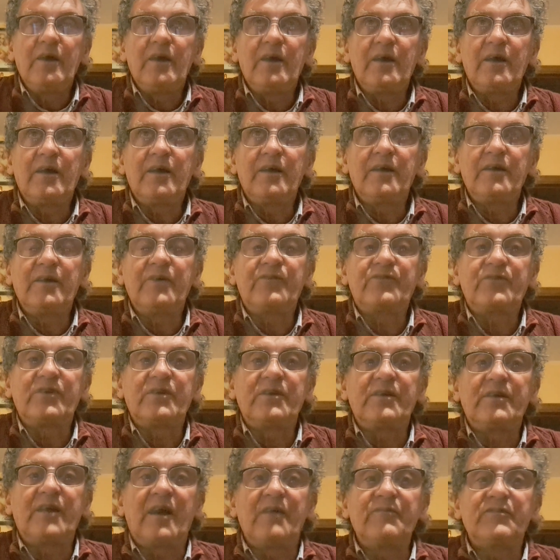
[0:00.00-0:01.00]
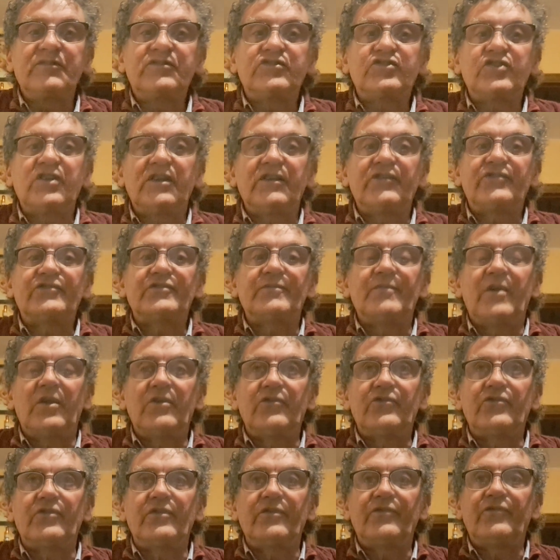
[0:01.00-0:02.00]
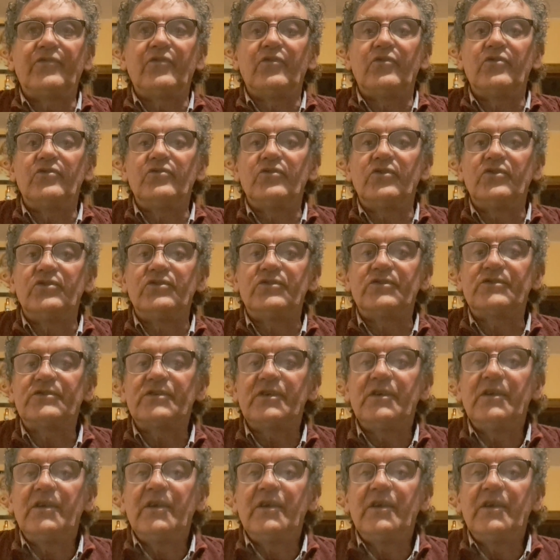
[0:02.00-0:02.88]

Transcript: It's in a novice chase tomorrow. There's only 4 runners.